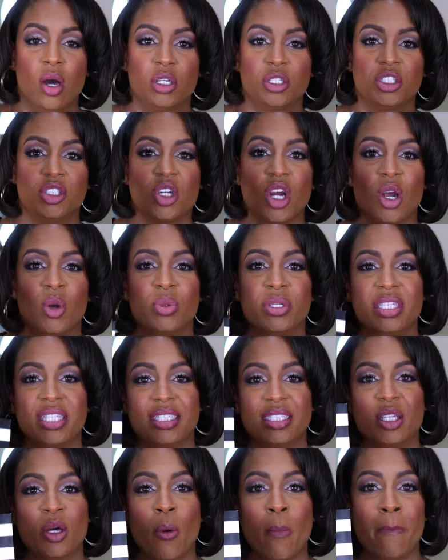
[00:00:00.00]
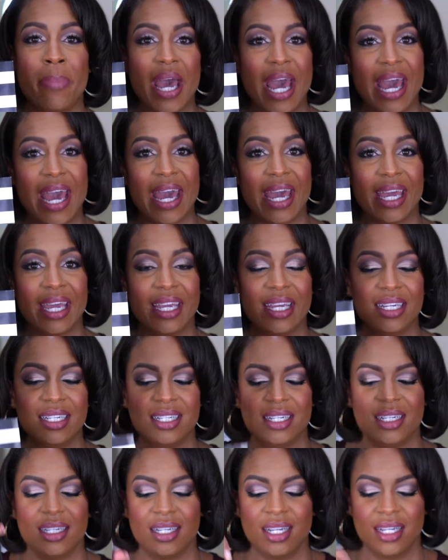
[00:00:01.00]
Start with this little
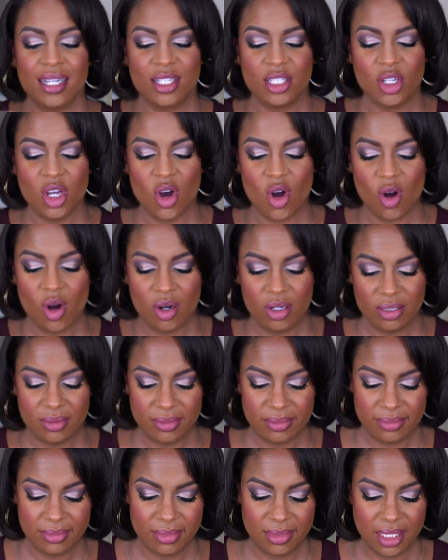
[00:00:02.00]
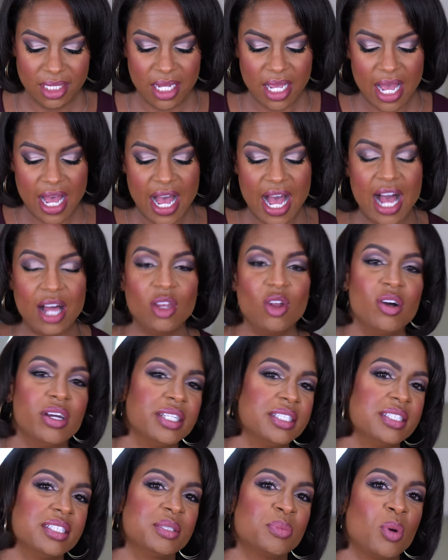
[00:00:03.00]
bag. Y'all, how long
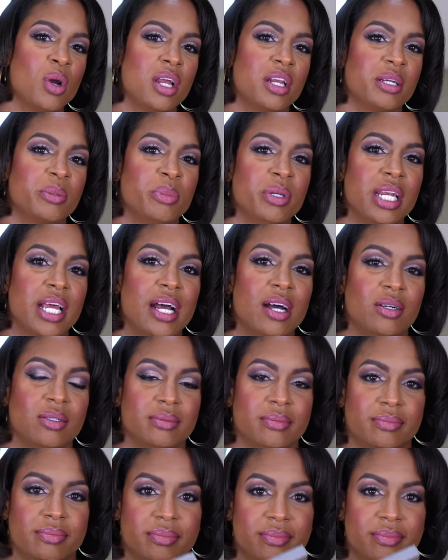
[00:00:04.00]
has this product been out?